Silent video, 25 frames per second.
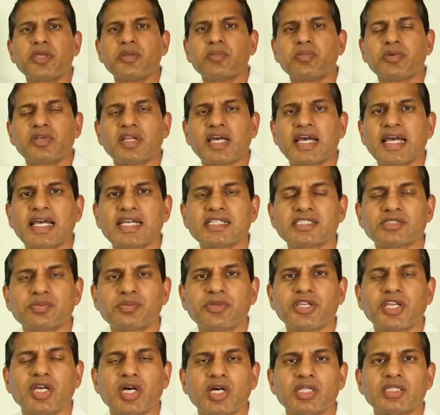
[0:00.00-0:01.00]
people ask
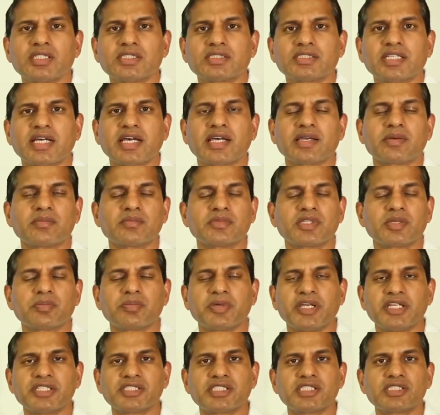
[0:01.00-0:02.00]
me all the time, the
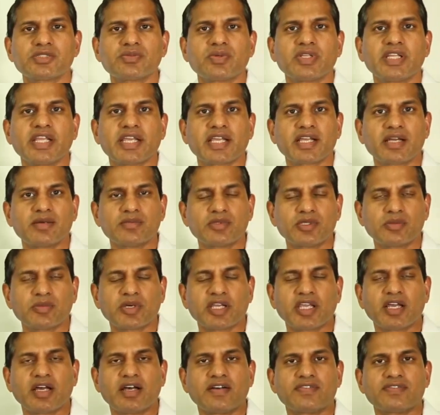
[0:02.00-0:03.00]
patients when they come to
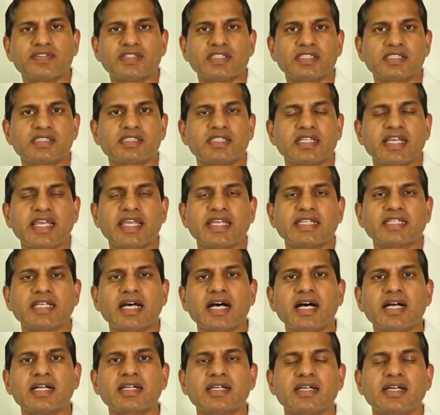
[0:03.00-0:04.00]
my office, hey
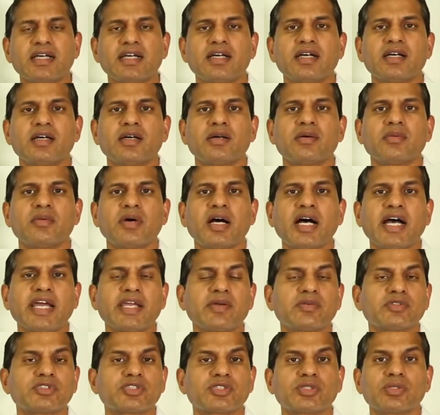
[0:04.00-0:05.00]
doc,
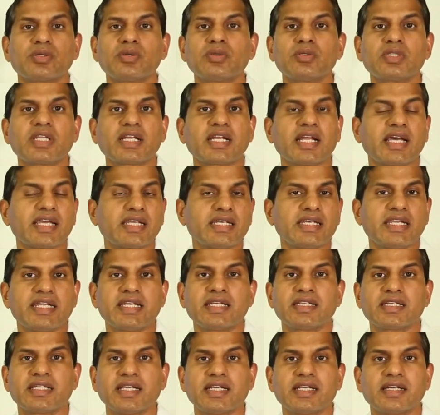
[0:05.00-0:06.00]
I was told that I
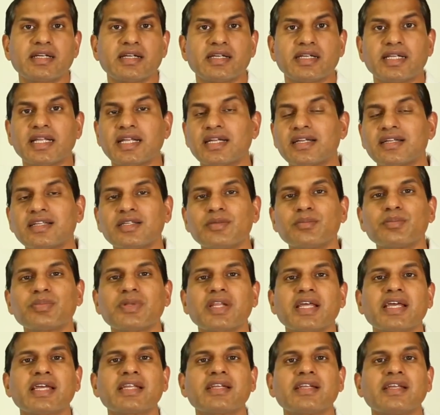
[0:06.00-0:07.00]
need to get a dental
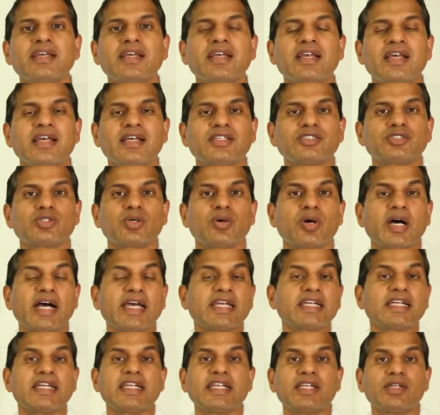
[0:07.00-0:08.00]
implant, so
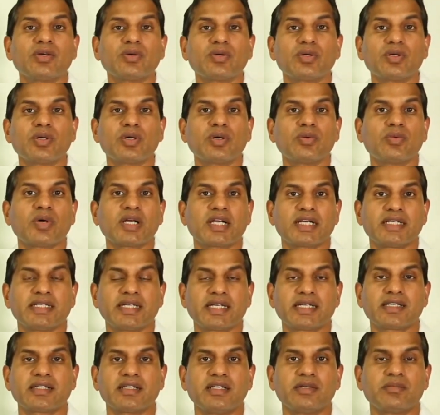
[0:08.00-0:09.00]
I really don't know what a
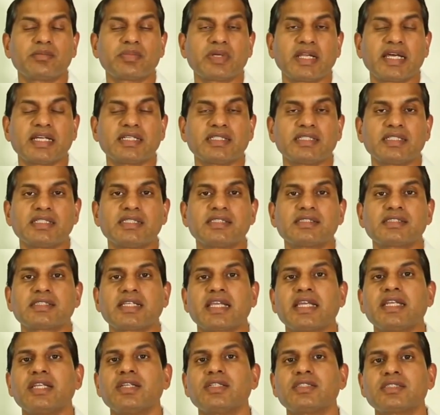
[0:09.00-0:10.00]
dental implant is.
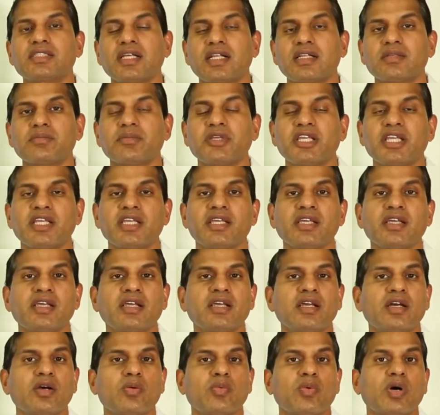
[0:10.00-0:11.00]
Can you tell me
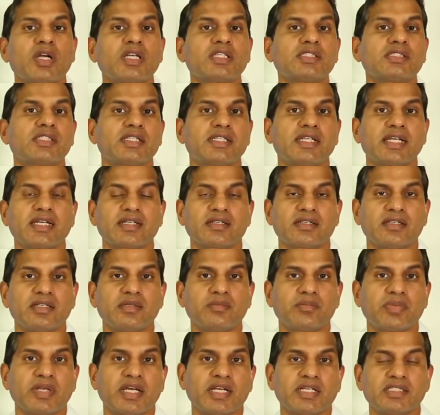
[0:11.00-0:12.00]
what is a dental
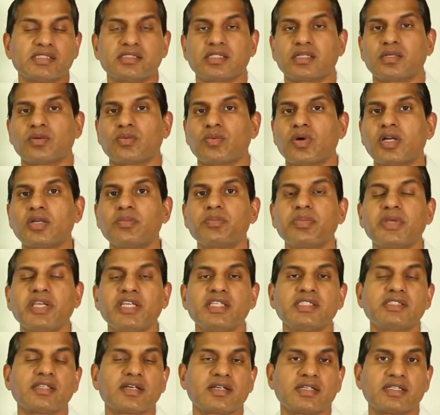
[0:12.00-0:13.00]
implant? Is it a one
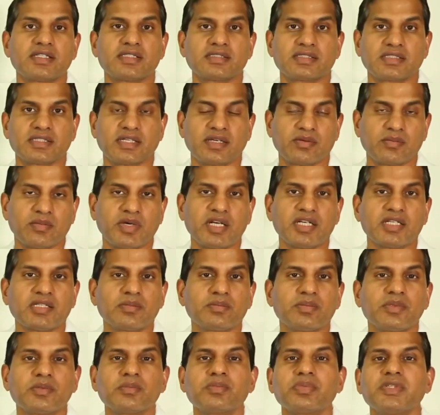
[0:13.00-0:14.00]
piece or is it a
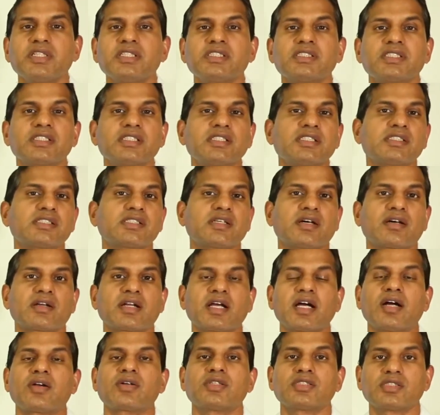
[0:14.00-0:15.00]
multiple pieces, or
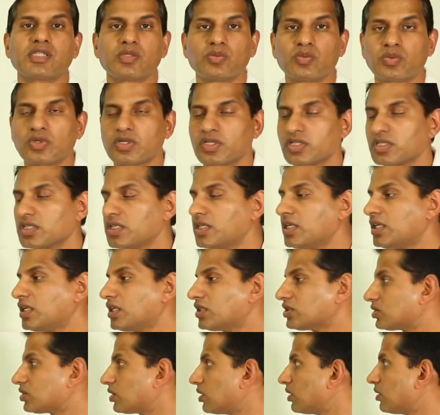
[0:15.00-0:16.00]
how does it work?
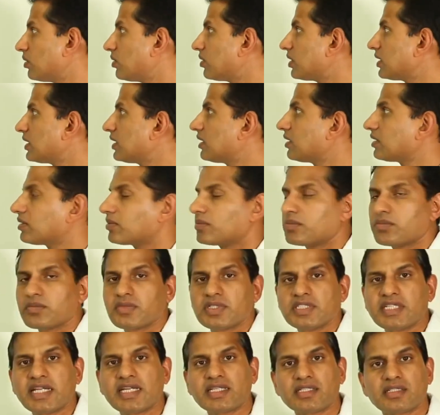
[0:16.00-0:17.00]
So the
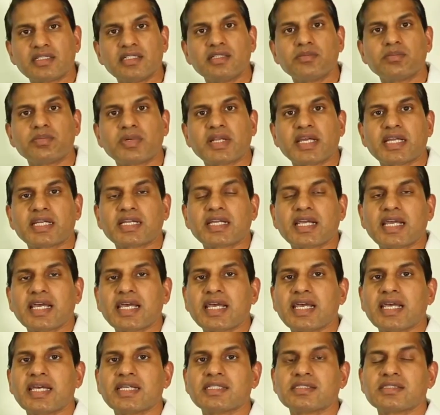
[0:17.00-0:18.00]
dental implant
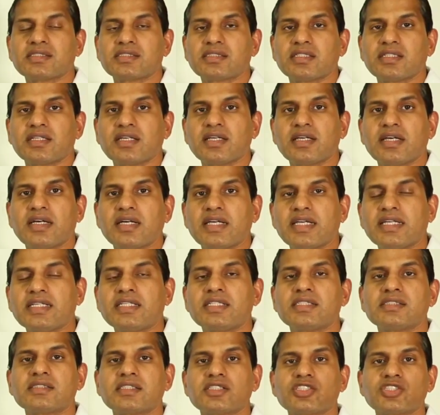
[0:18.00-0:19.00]
has, it
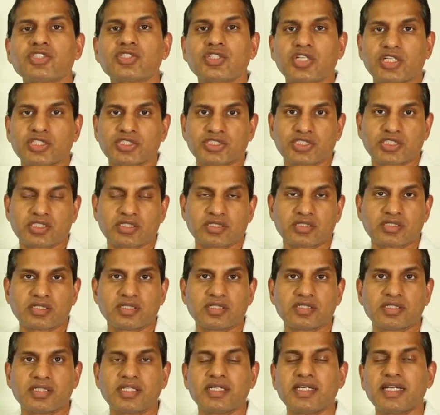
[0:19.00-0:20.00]
is a structure.
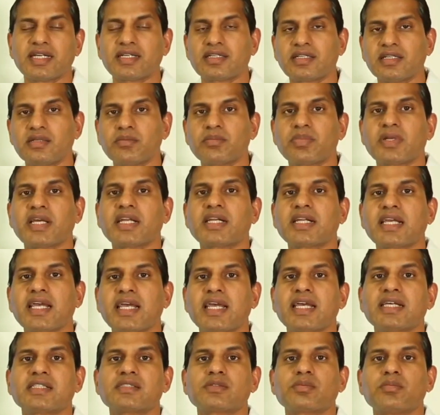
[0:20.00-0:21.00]
The dental implant
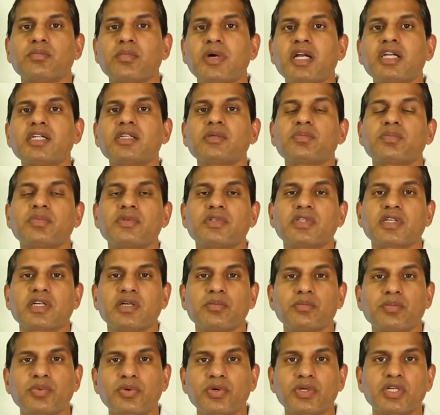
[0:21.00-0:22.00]
has multiple
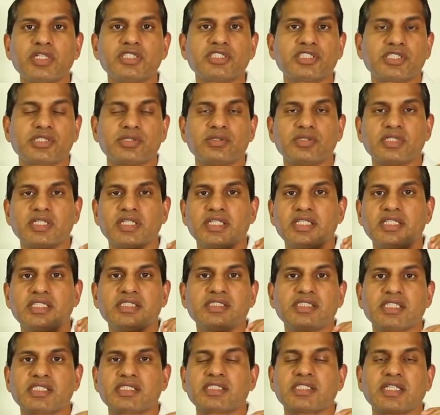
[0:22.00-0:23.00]
components to it. It
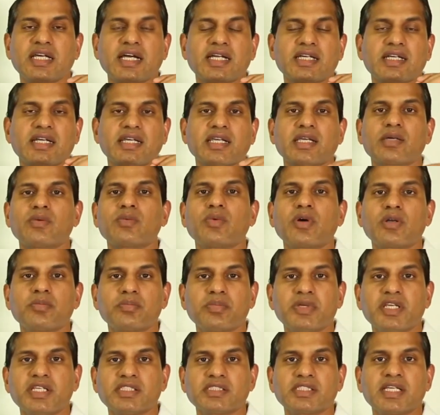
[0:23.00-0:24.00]
is just not like a
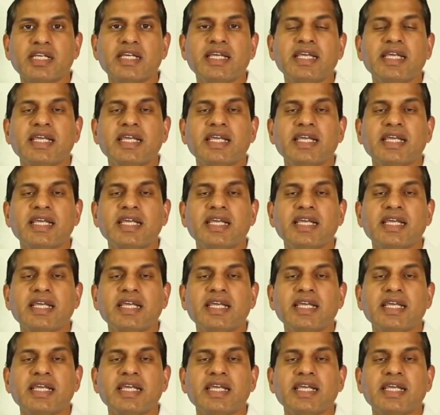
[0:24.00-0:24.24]
one piece.